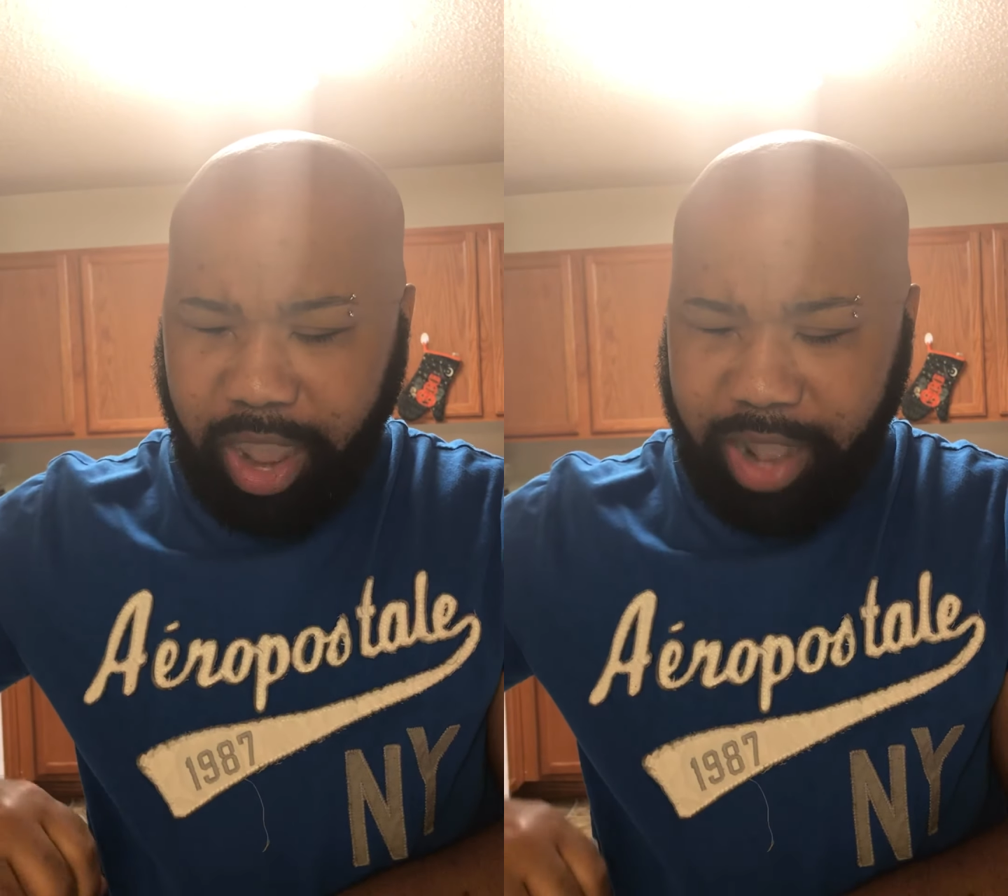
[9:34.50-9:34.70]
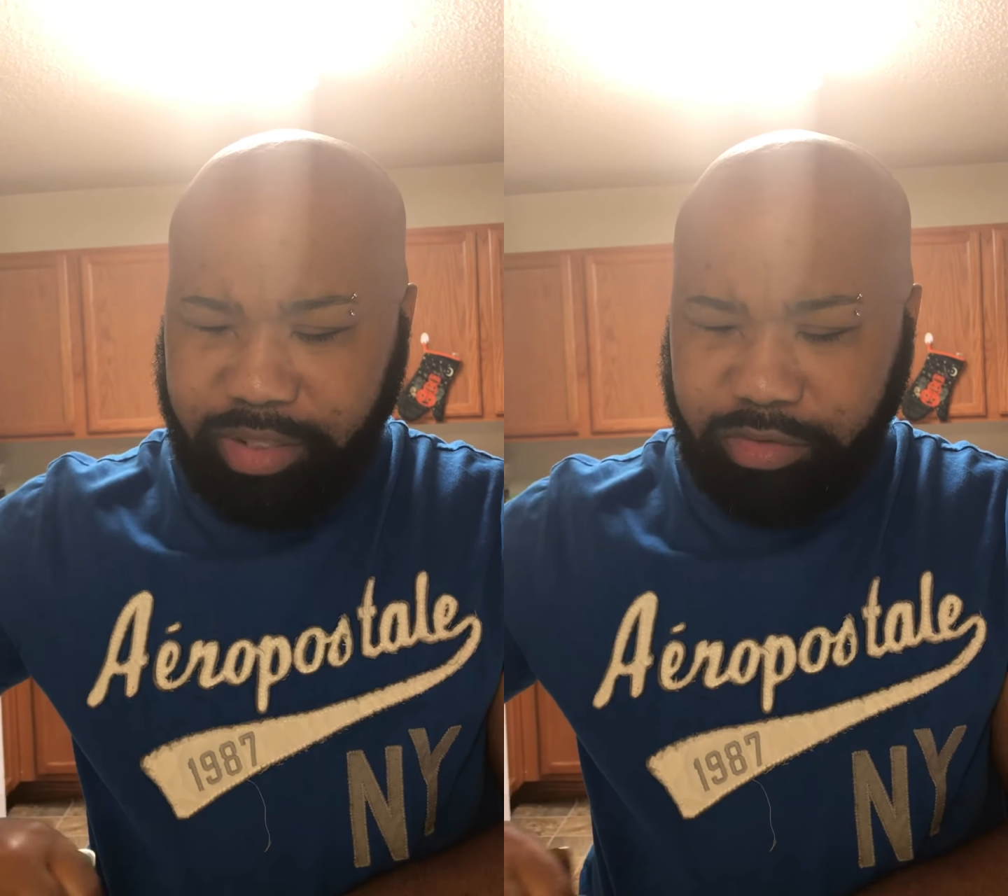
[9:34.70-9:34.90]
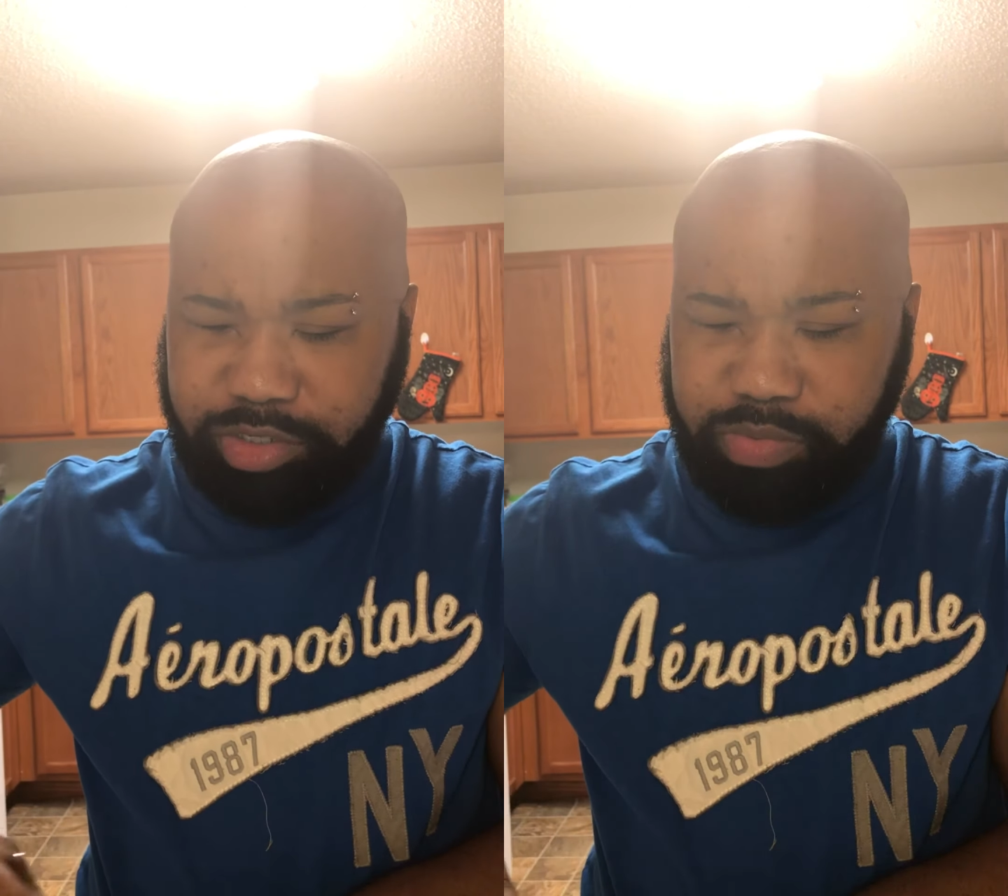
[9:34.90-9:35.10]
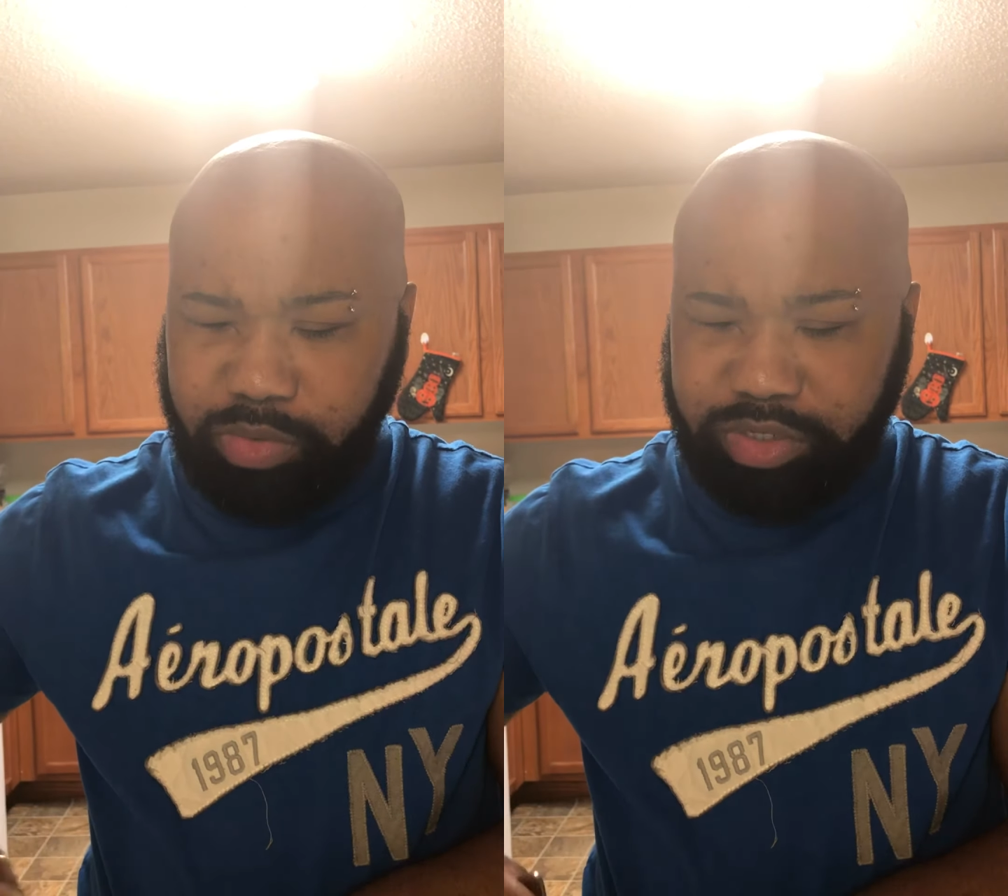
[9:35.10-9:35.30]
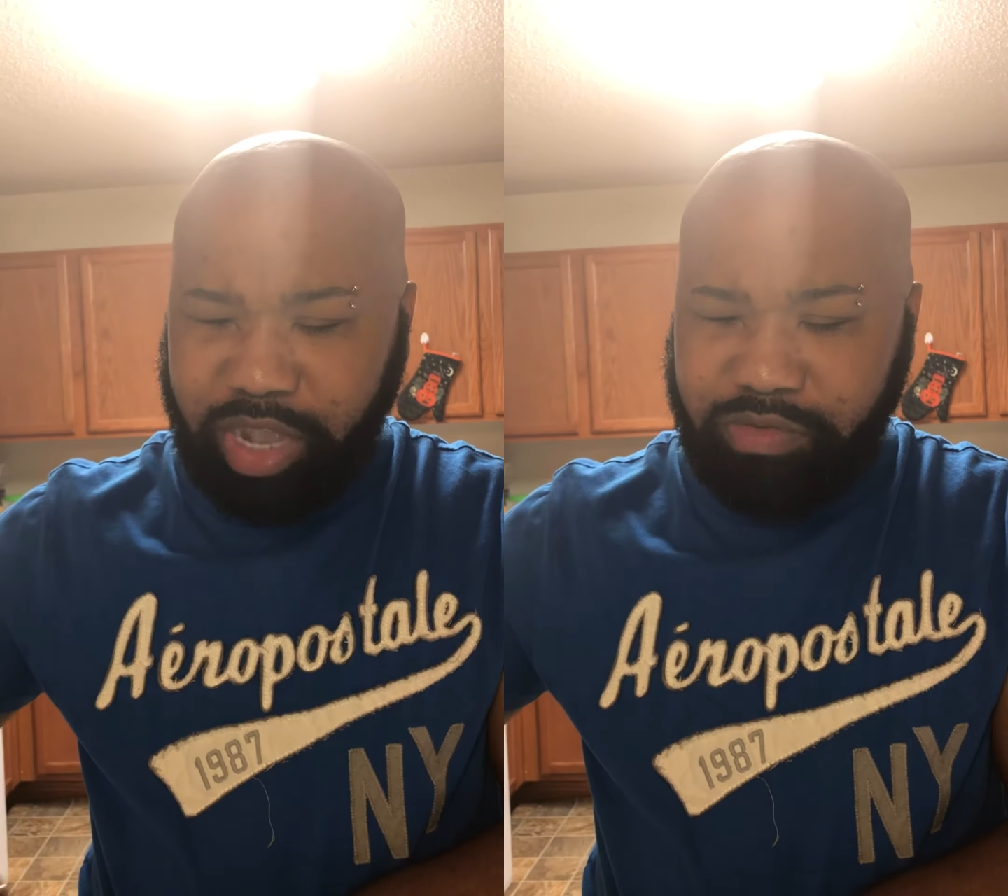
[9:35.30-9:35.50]
I know the
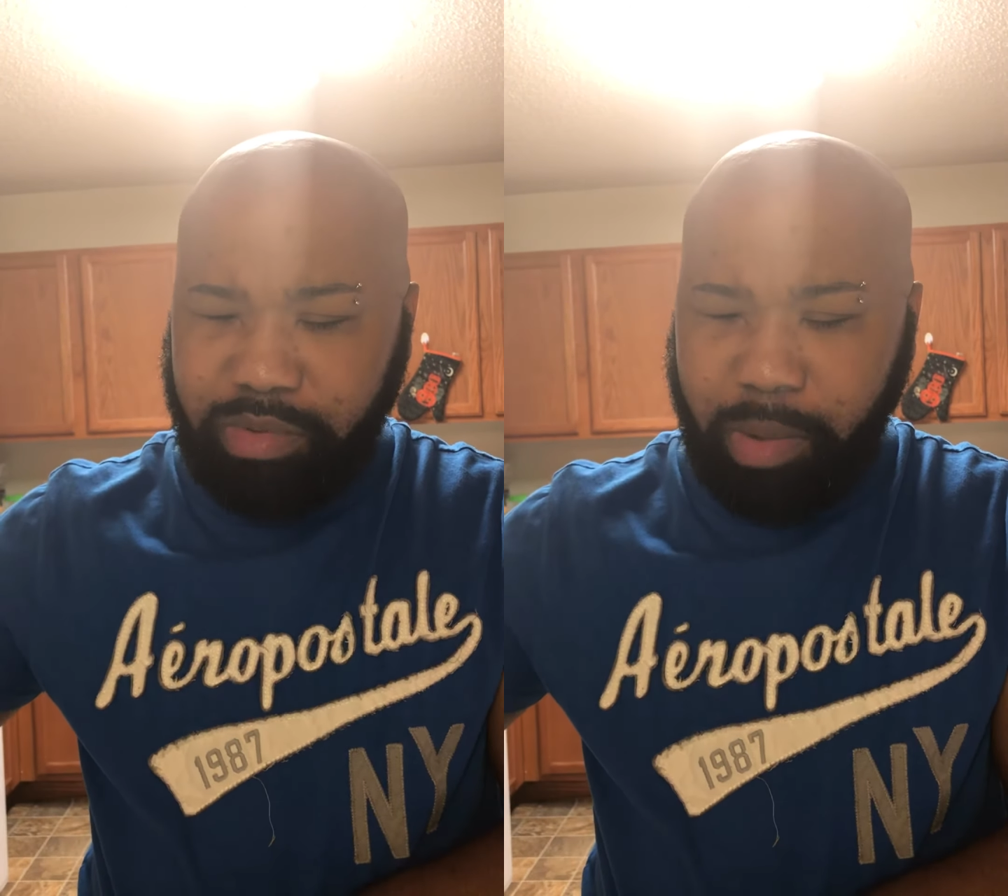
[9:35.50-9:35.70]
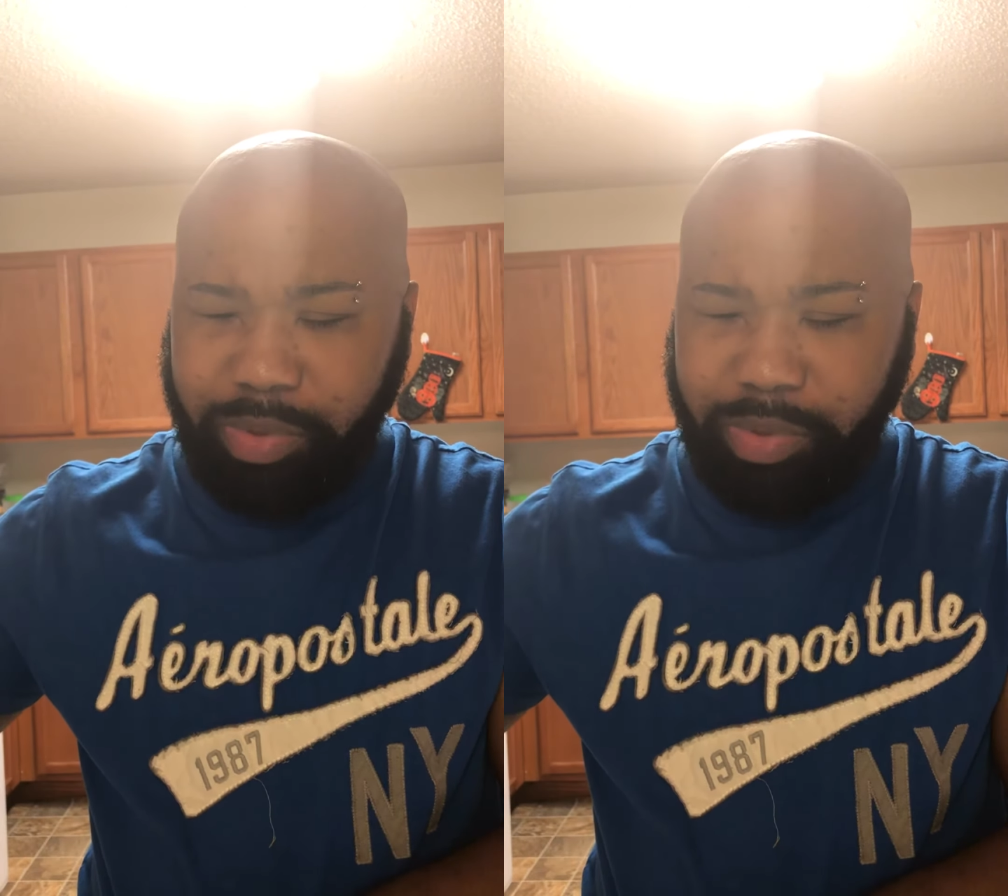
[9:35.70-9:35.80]
spoons came from